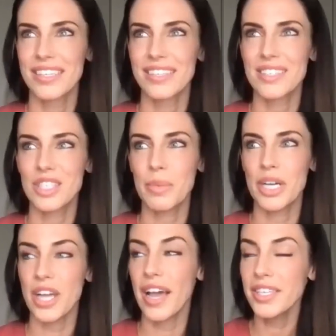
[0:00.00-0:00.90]
There's so
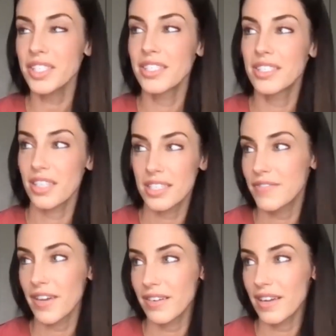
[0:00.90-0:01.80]
much. I actually
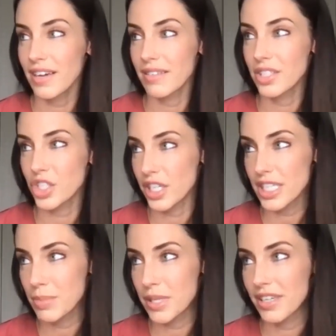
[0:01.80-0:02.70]
just found out that
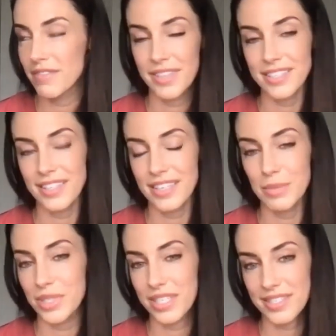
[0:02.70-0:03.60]
Shakespeare invented the
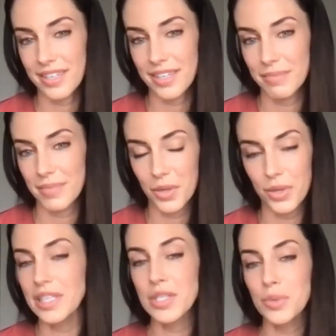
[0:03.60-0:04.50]
name Jessica.
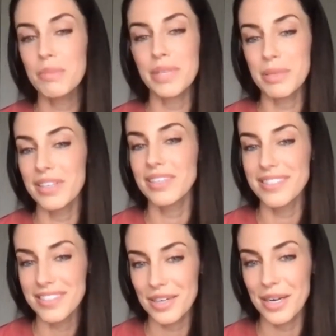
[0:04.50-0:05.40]
According to a meme on
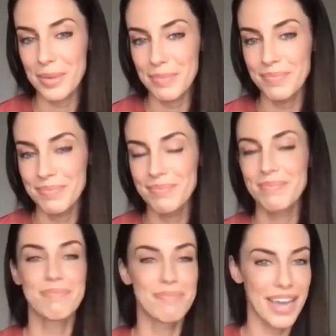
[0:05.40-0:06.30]
Instagram,
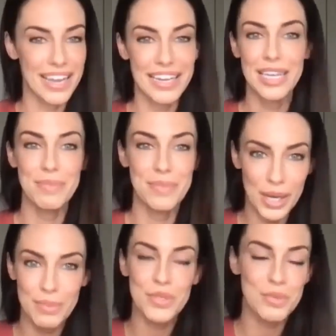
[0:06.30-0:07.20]
my name
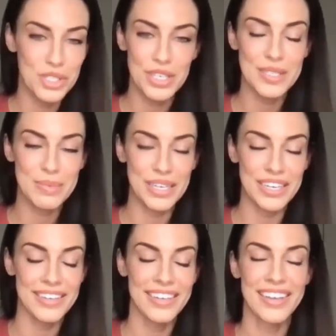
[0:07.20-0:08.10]
comes from
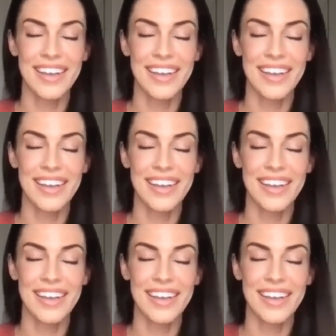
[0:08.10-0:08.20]
Shakespeare.